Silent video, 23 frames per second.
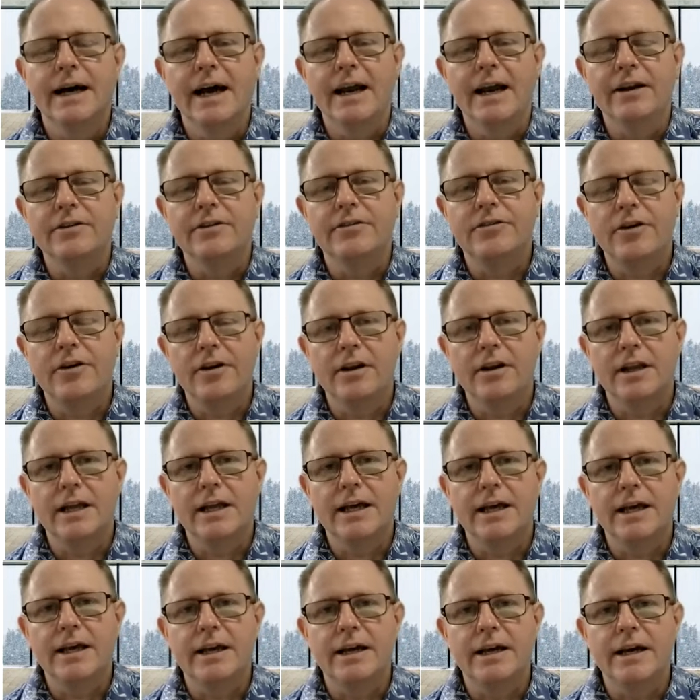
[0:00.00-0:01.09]
And
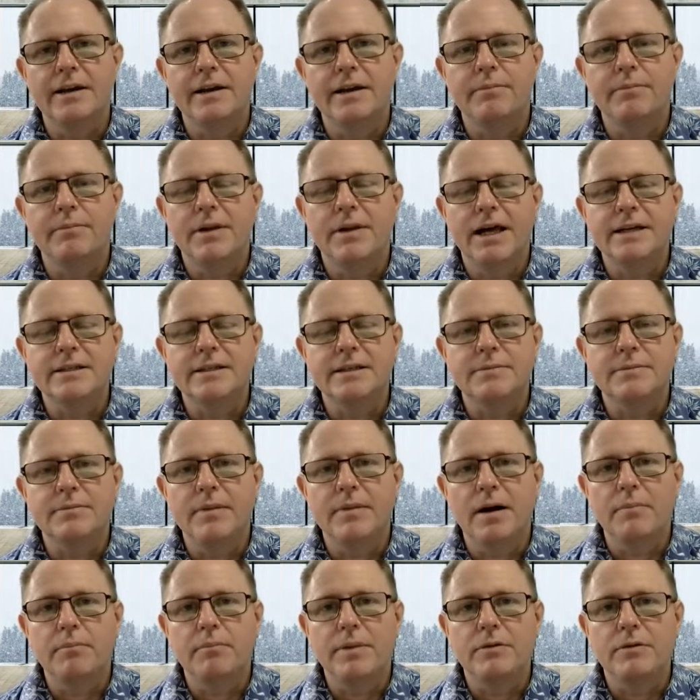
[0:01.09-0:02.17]
certainly it plays
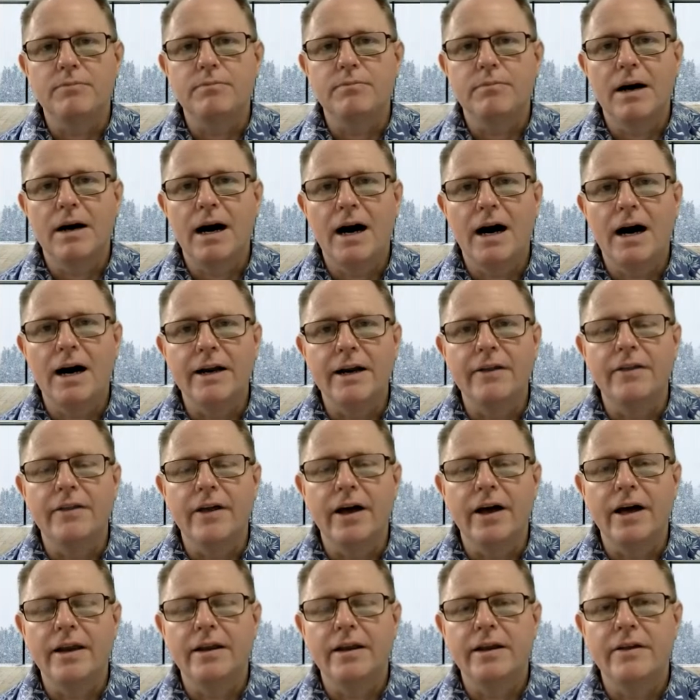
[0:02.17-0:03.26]
a big part in
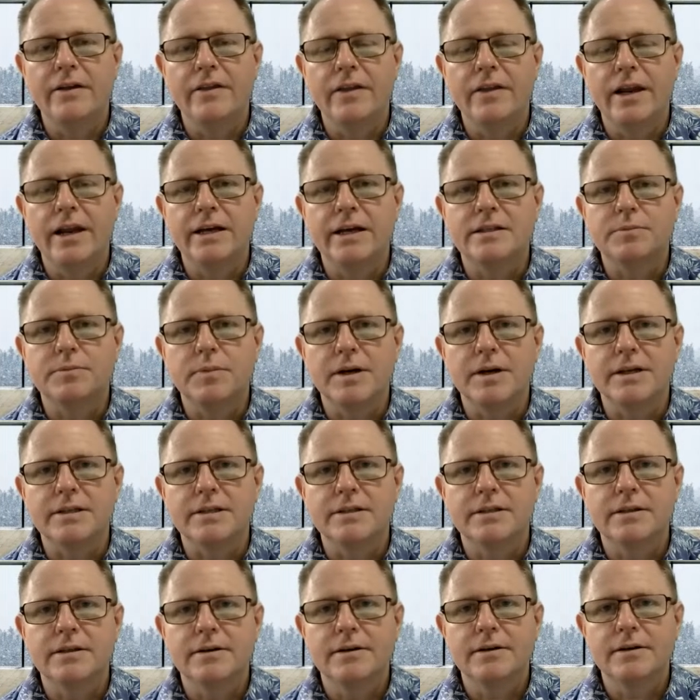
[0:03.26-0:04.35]
that
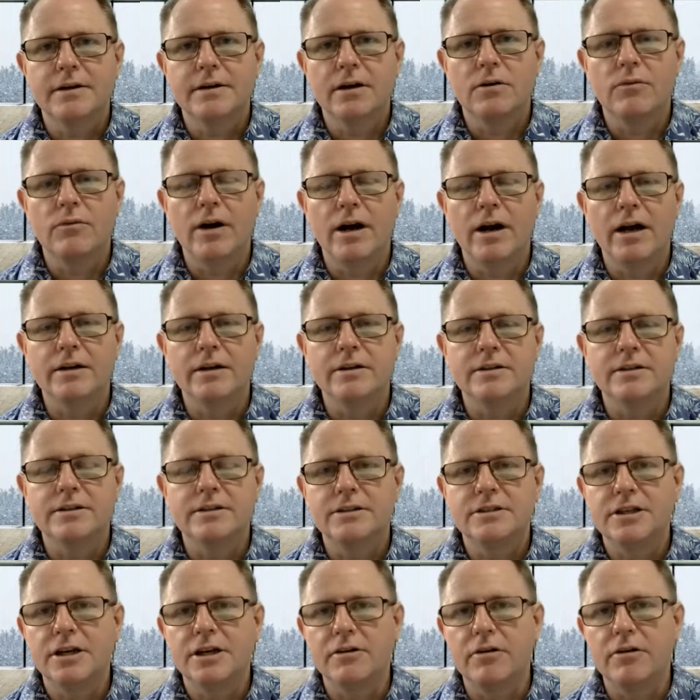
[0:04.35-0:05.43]
aspect
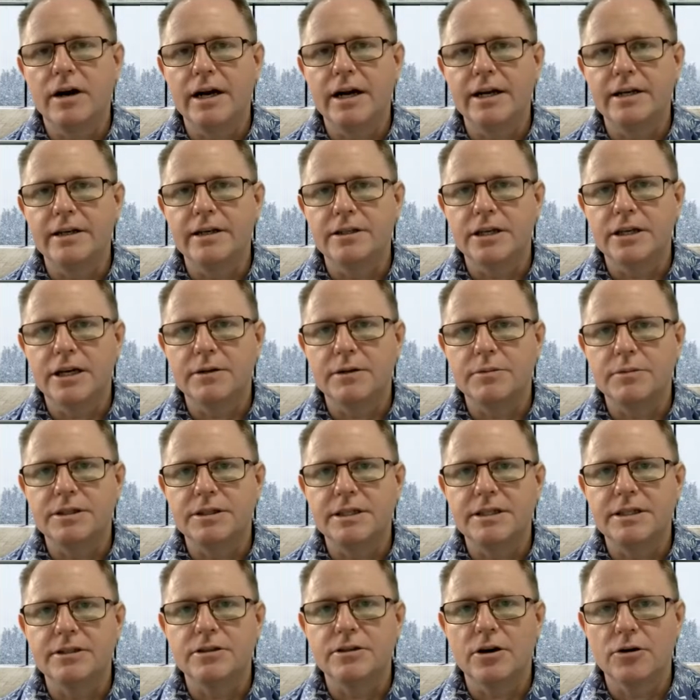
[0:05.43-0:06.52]
around generating
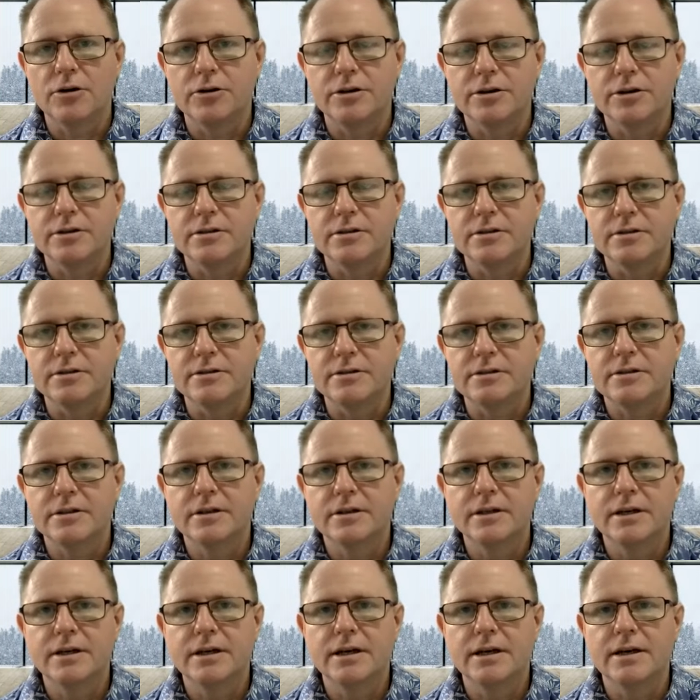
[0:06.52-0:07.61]
JWT
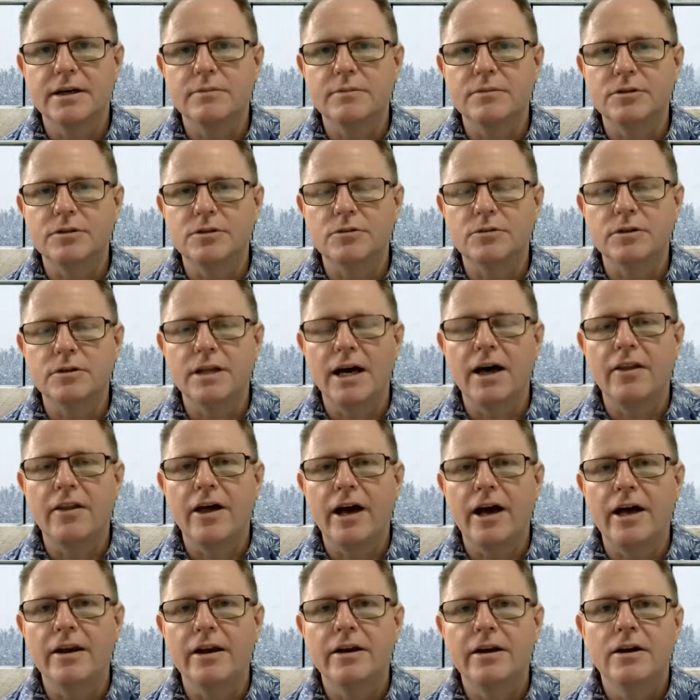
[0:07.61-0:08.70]
tokens to allow
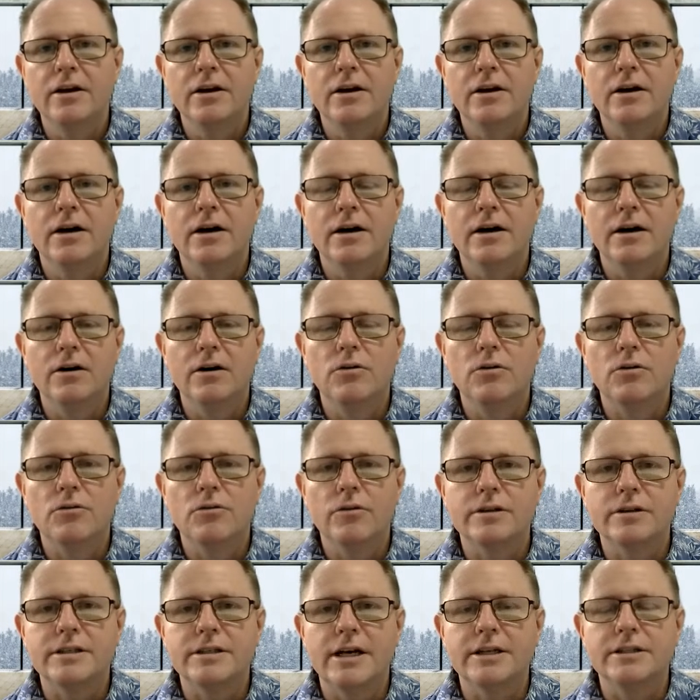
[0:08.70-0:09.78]
that
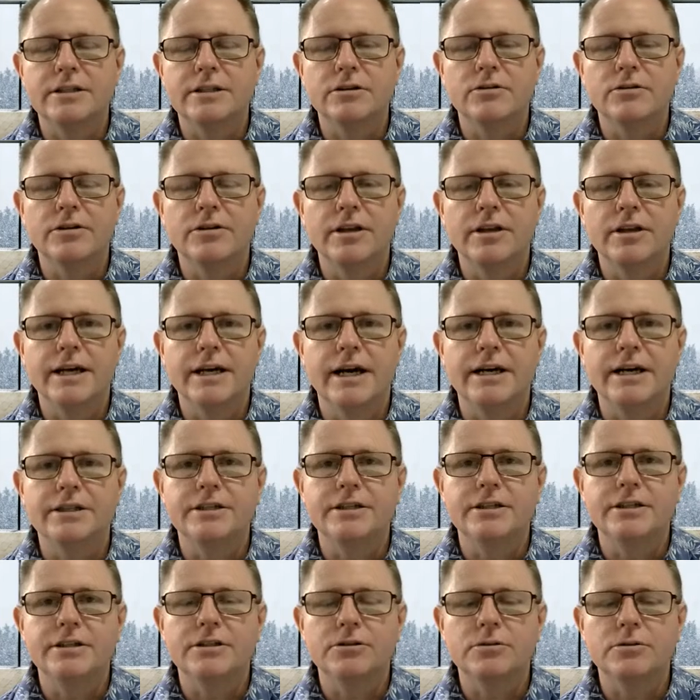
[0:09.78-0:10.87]
authorization,
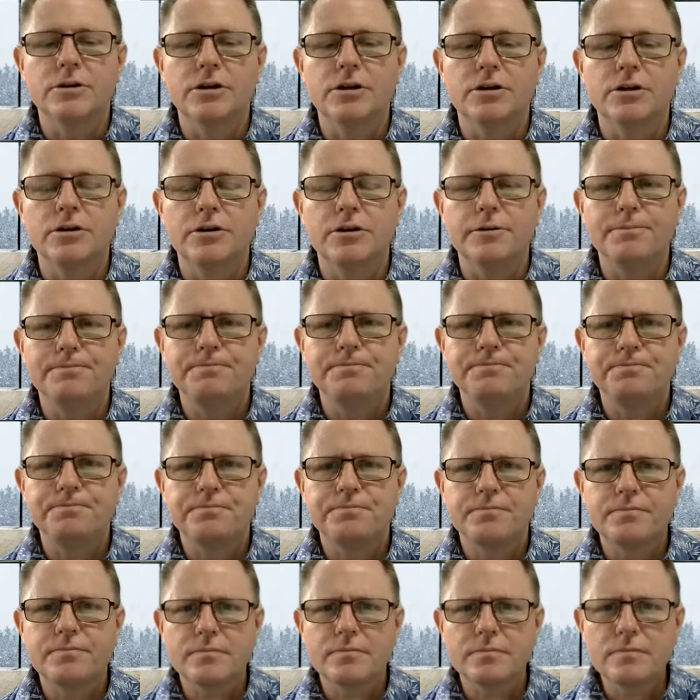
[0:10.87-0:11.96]
authentication to occur.
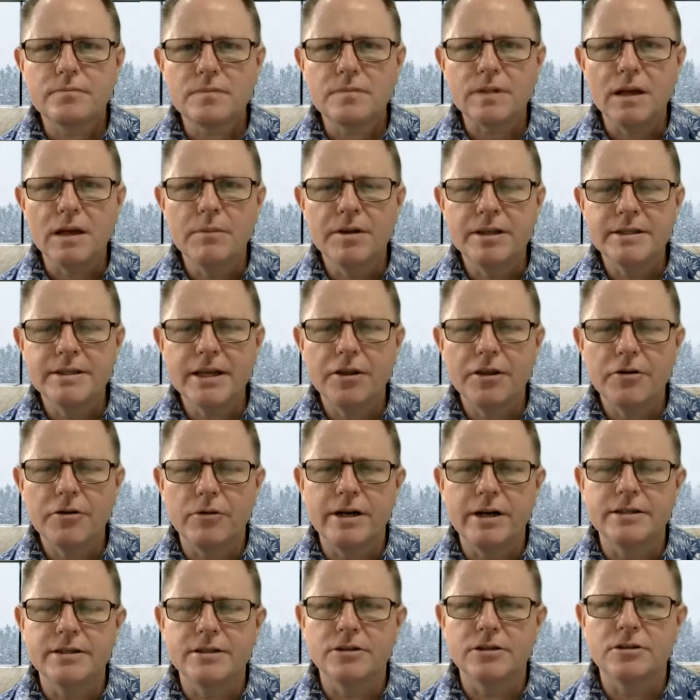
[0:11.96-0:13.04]
There's other
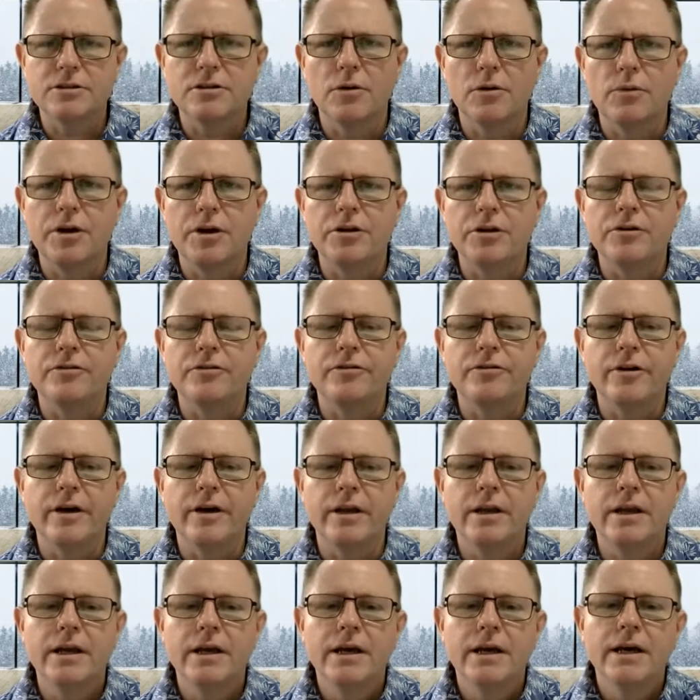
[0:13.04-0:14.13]
reasons that we use
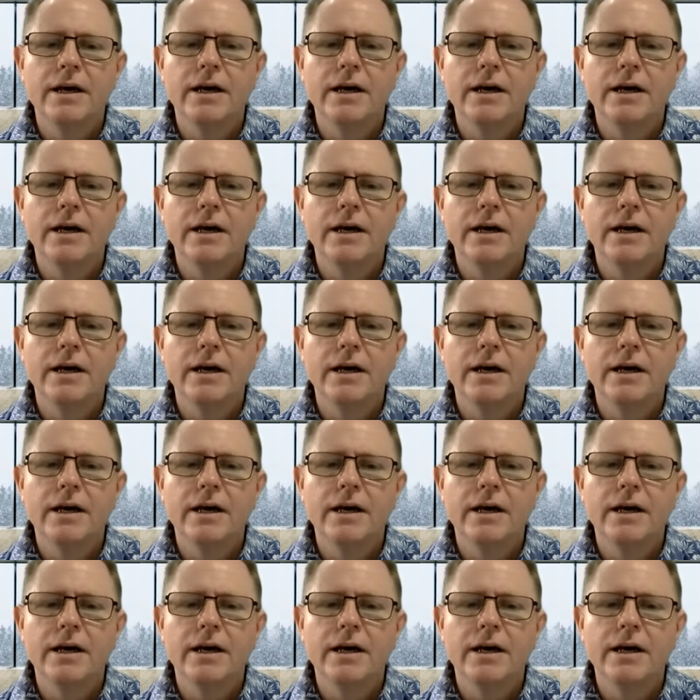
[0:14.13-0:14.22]
it.